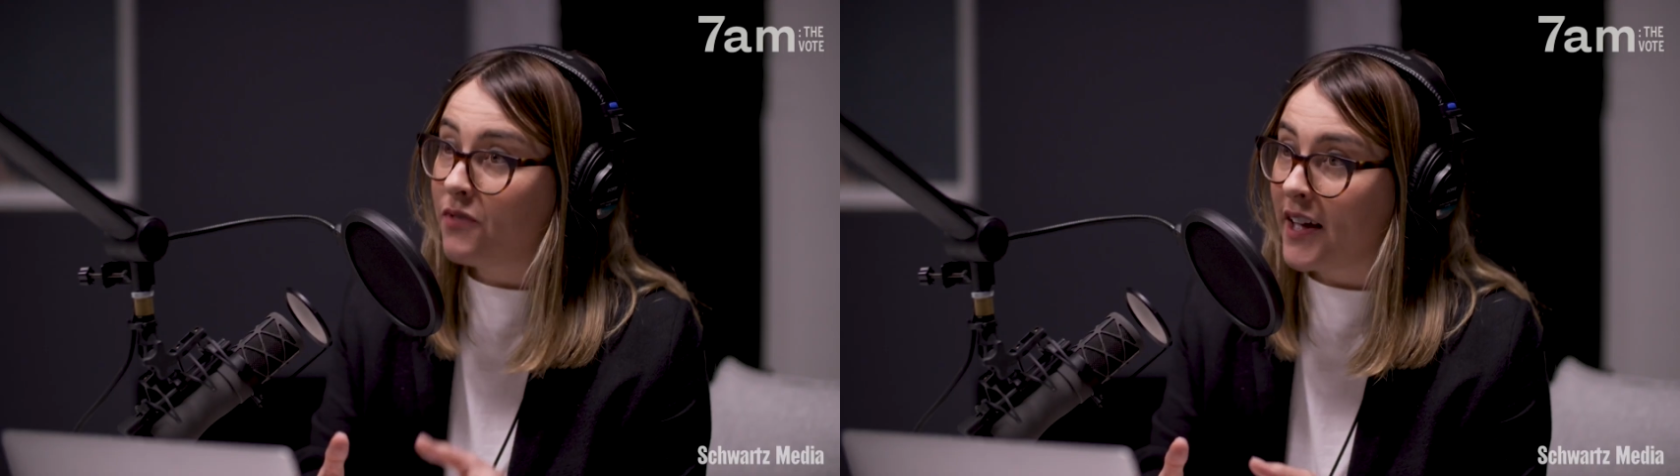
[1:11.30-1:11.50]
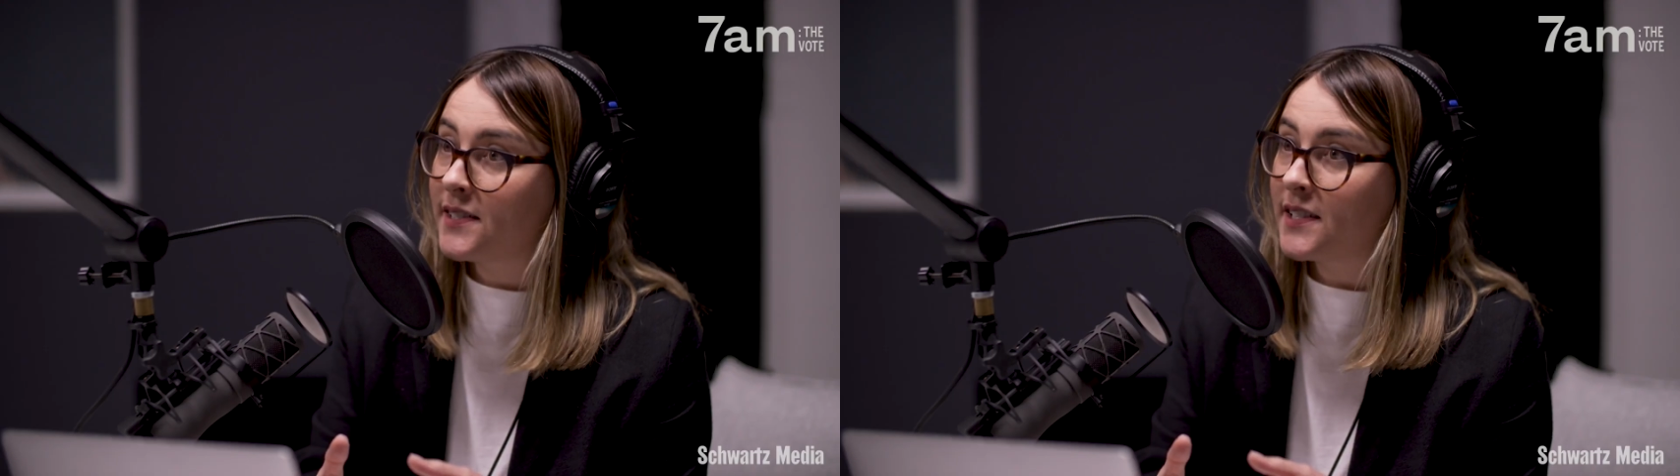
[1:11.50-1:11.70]
should
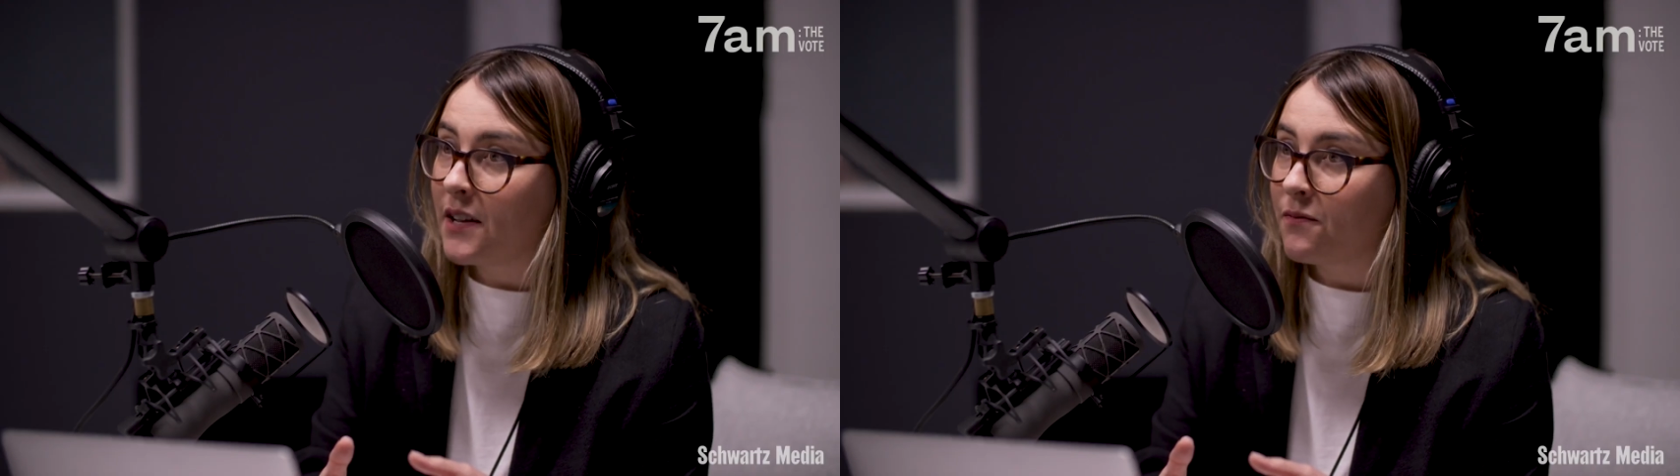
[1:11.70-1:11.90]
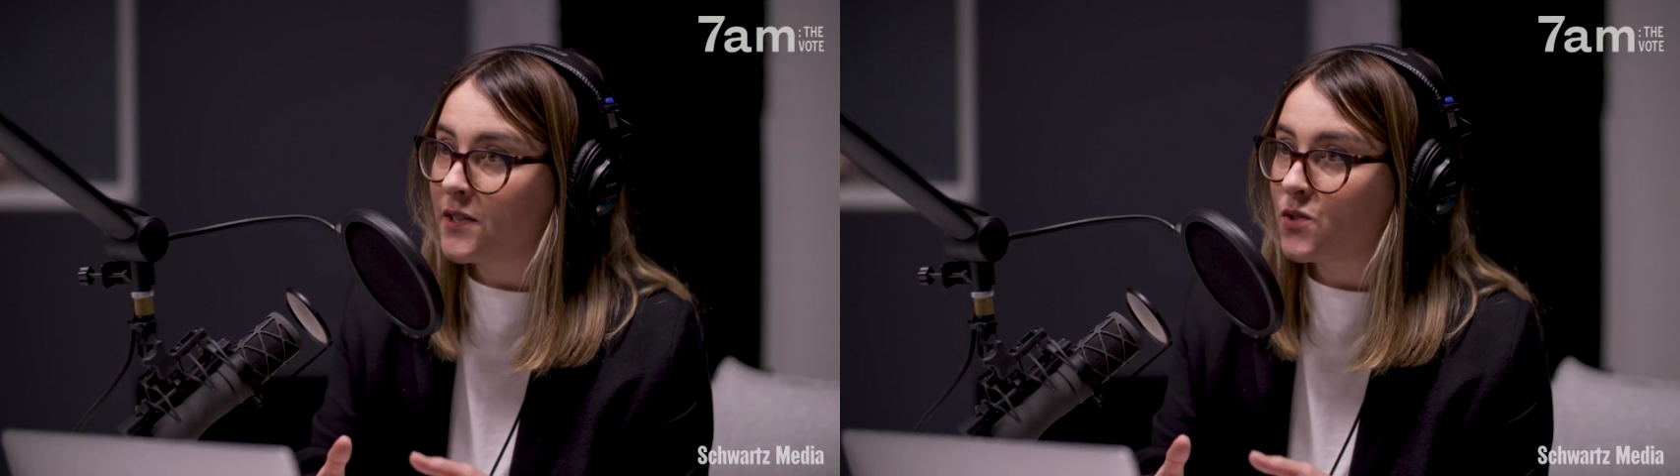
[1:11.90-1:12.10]

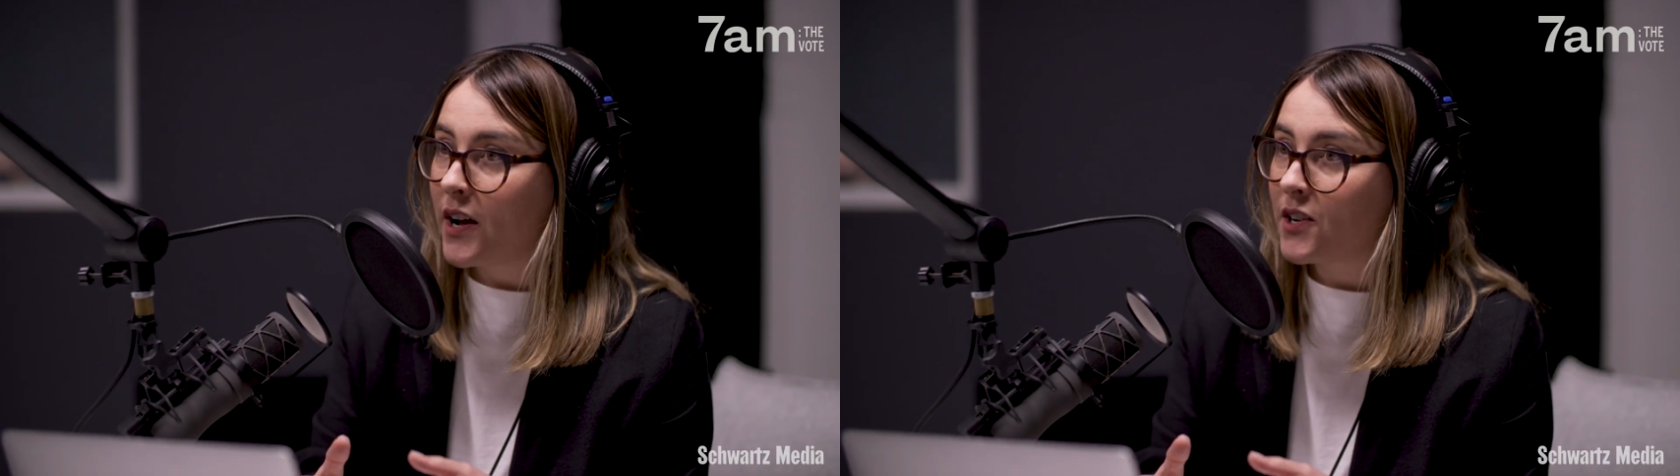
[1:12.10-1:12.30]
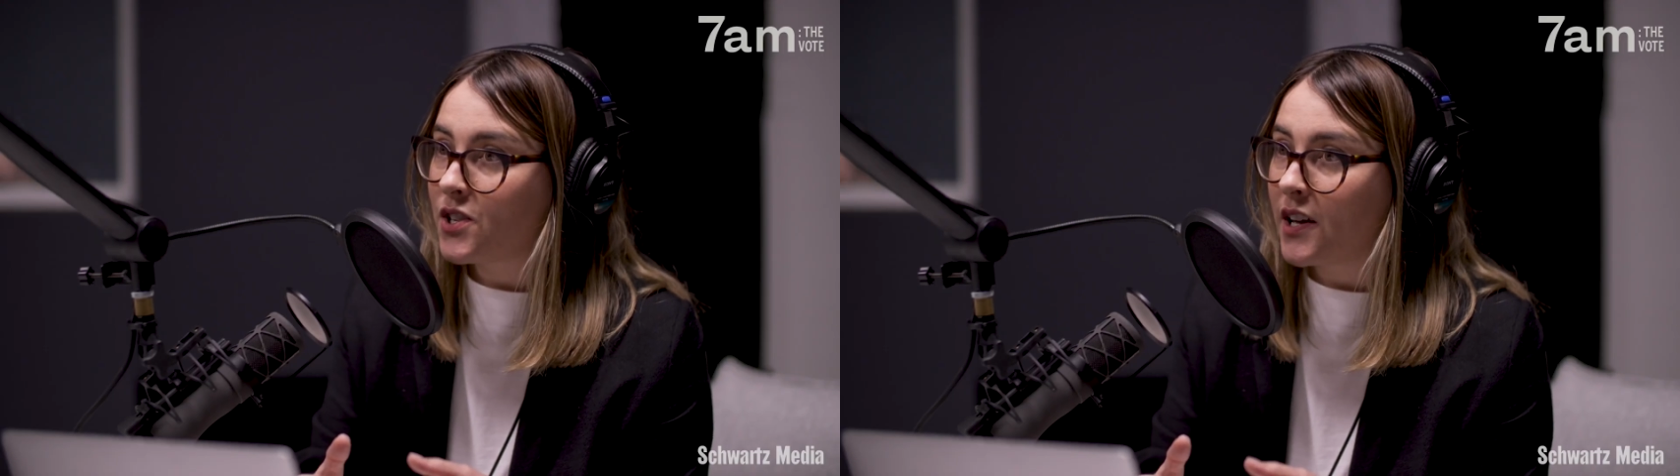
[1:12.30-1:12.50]
invest in
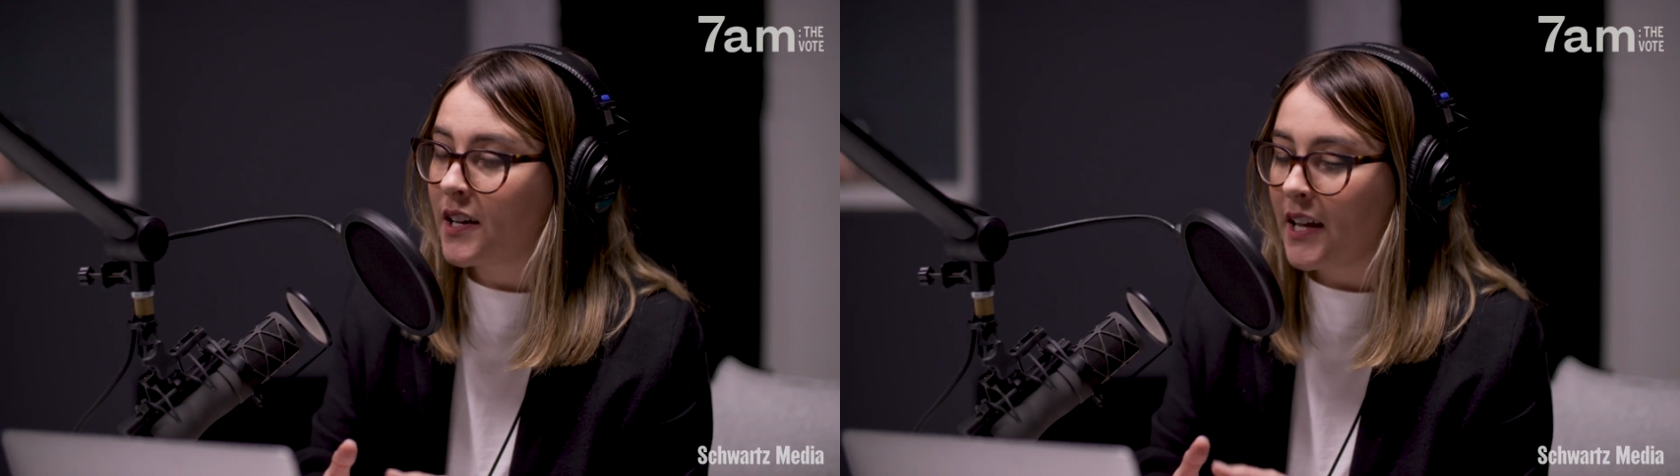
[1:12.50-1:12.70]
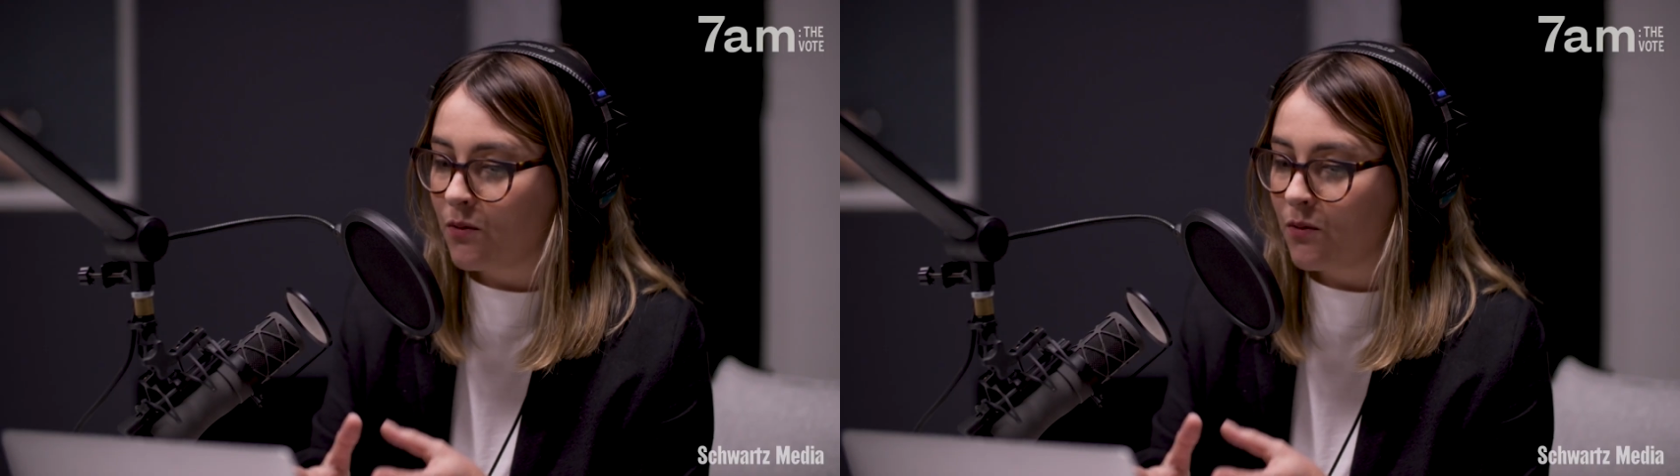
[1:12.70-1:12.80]
infrastructure,